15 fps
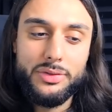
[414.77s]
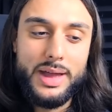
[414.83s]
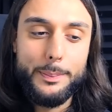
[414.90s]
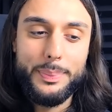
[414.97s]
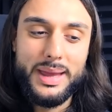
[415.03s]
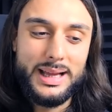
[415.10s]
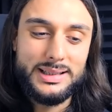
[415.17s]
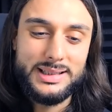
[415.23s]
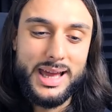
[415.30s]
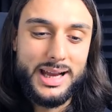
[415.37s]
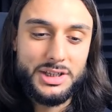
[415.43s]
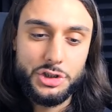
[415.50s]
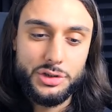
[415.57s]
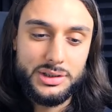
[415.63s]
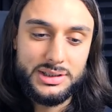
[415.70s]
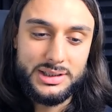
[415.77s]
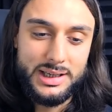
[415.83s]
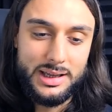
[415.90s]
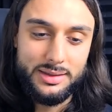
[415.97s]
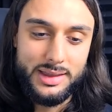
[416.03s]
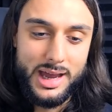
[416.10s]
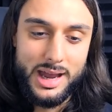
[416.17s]
with that pink text, you could
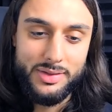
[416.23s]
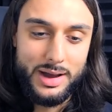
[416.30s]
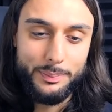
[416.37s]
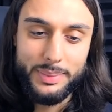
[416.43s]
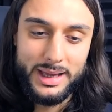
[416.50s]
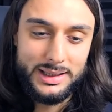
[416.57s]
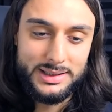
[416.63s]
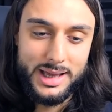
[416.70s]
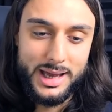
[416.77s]
see it there, that pink